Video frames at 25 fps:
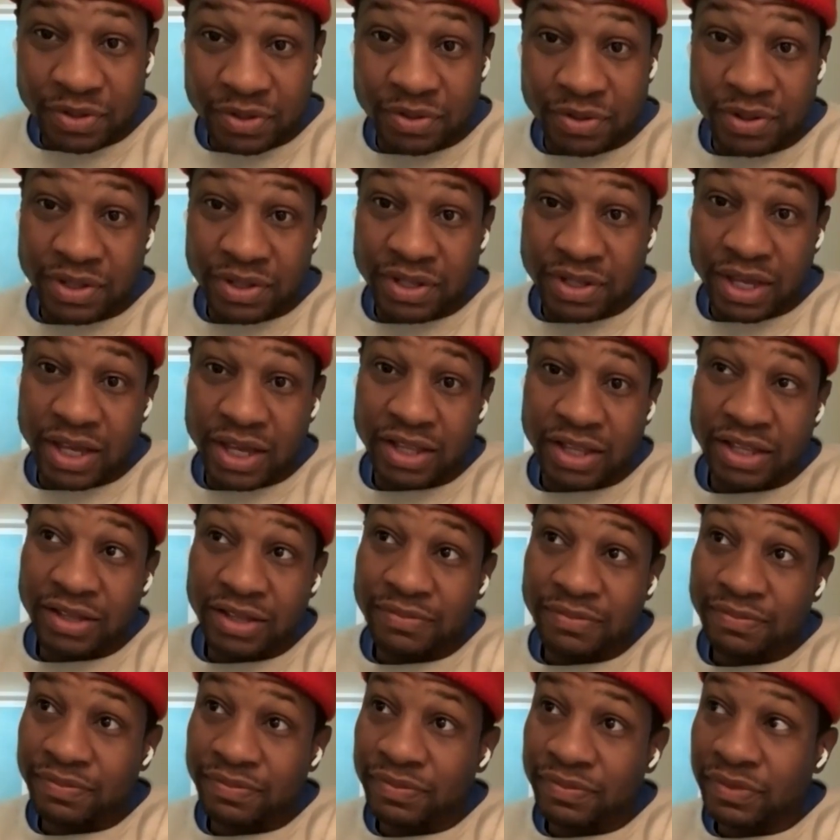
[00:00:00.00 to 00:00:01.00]
You know,
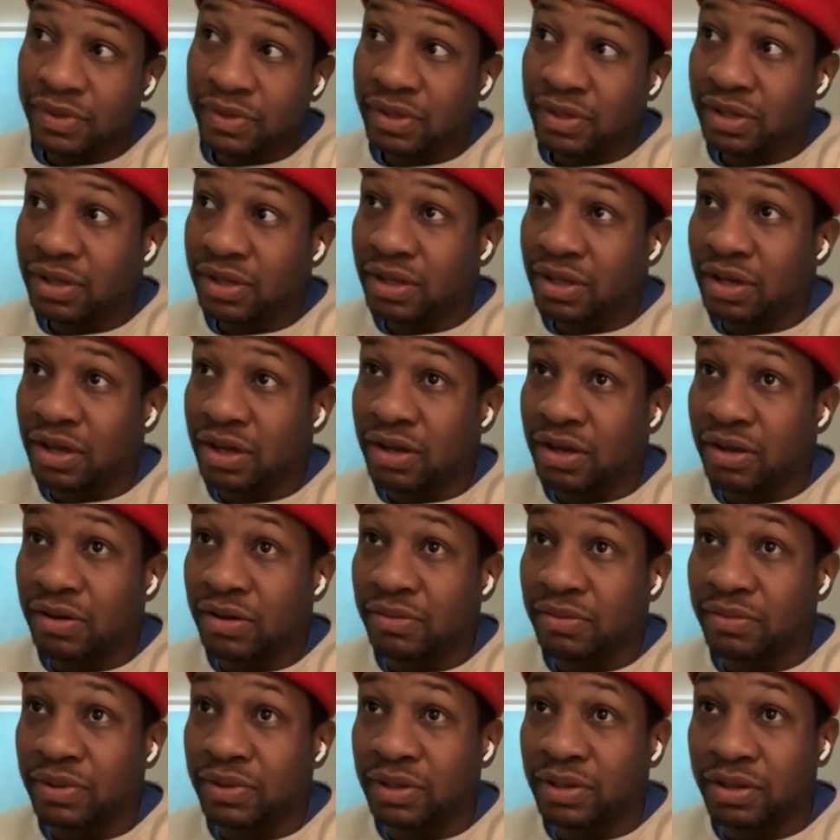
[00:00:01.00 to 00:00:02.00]
Yalie,
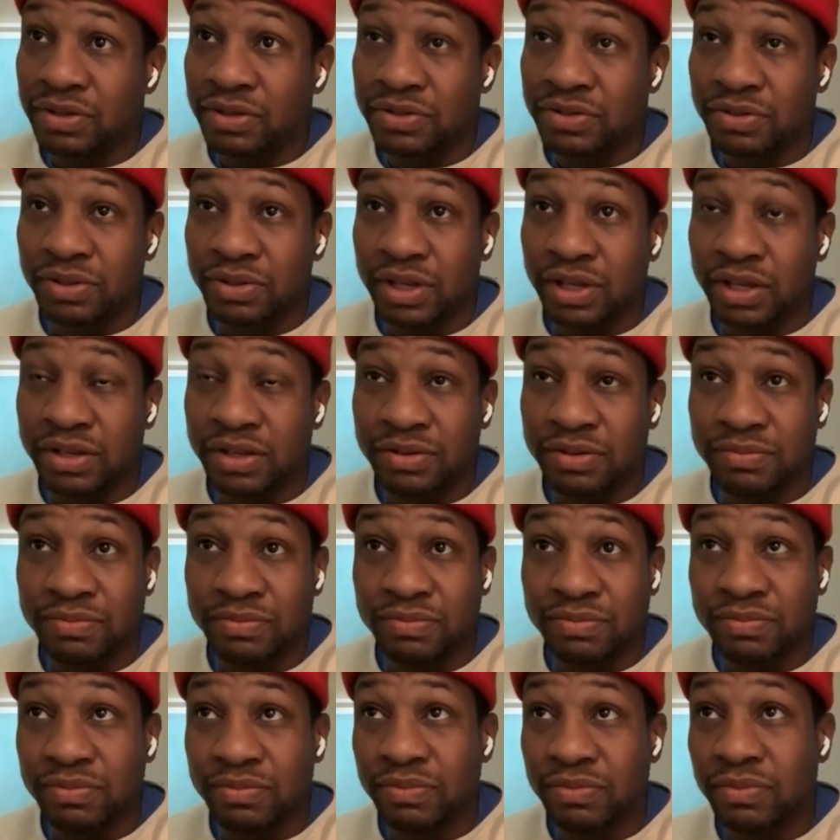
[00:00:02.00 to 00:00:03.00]
um, and also like
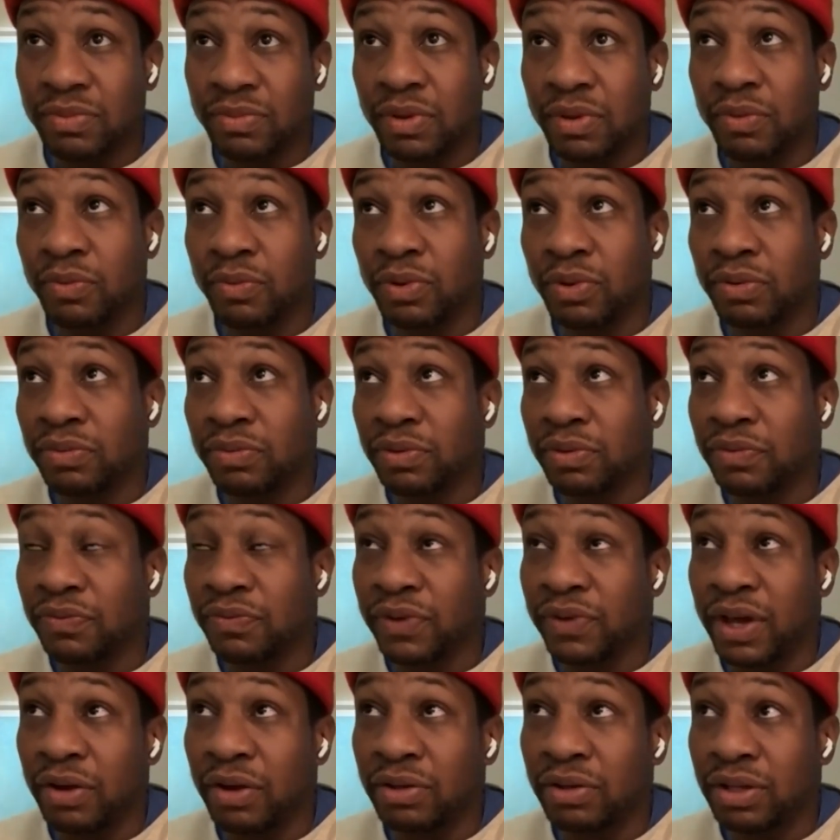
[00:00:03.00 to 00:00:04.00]
one of the
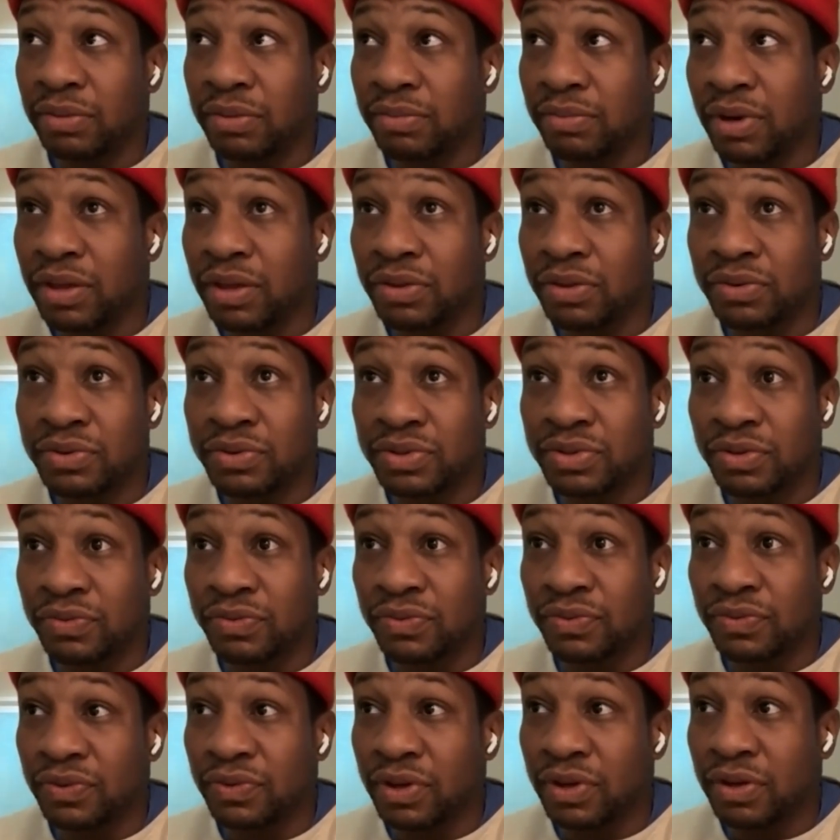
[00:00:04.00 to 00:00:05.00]
founding mothers
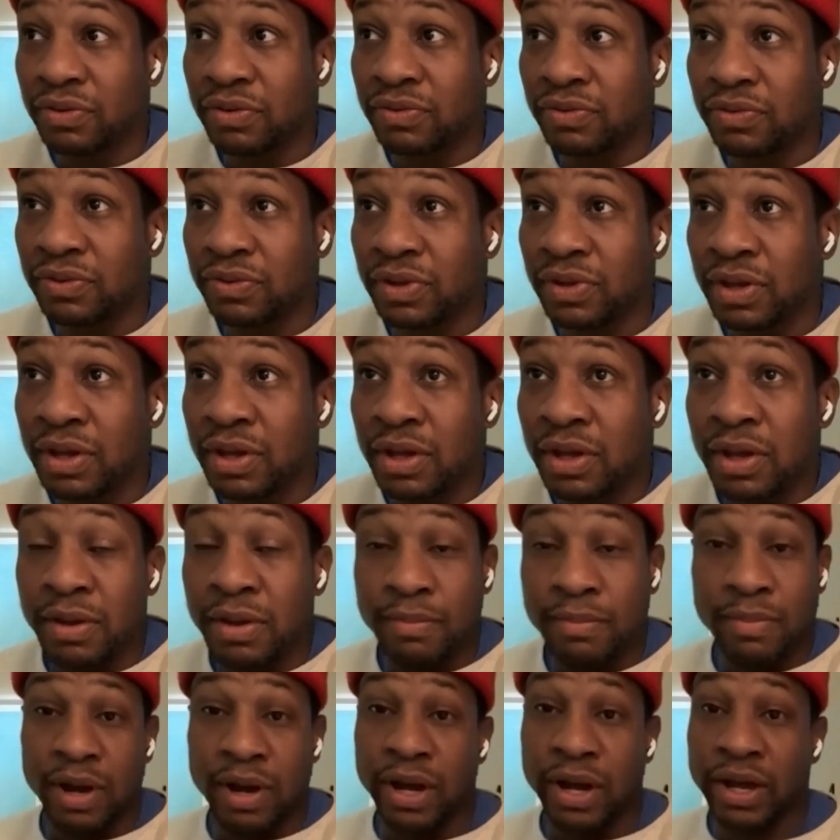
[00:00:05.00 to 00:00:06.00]
of of
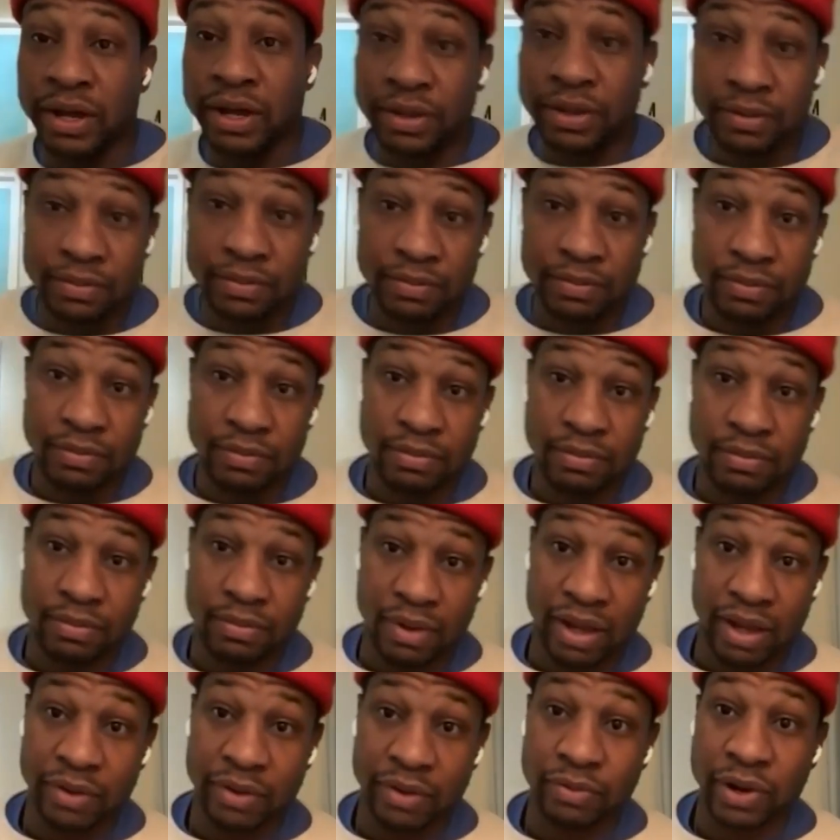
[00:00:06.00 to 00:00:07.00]
my
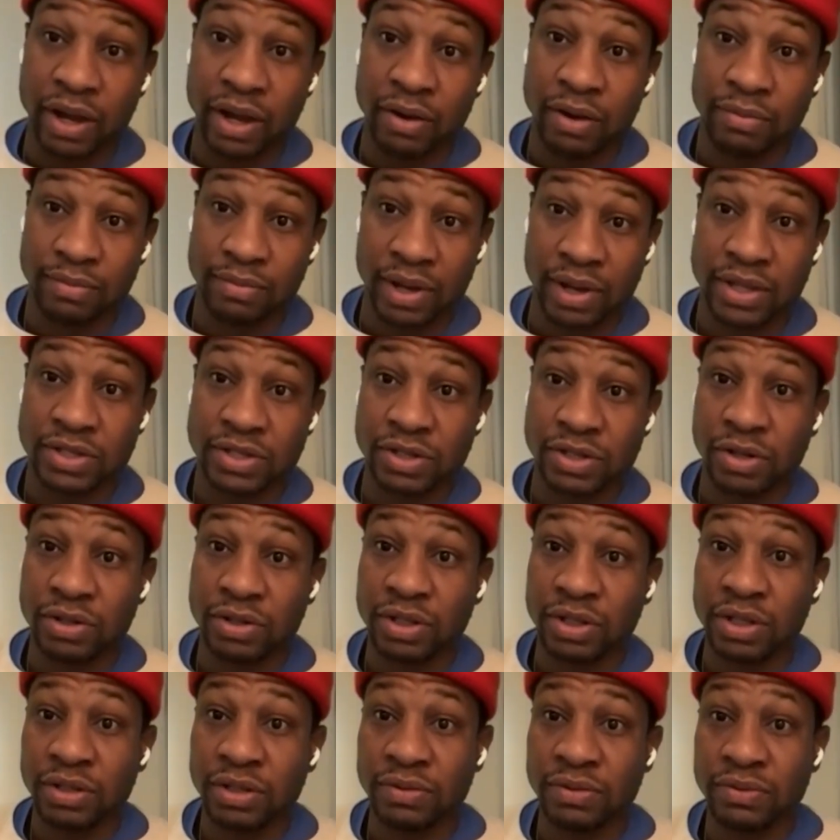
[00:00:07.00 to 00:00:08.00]
my route, my
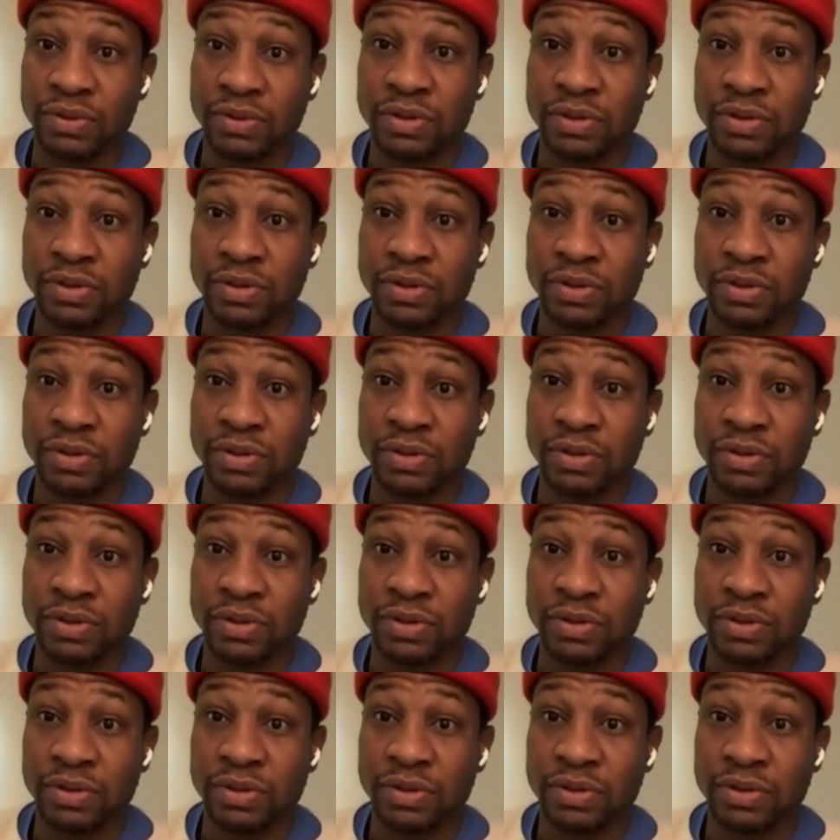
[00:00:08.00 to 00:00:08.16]
journey.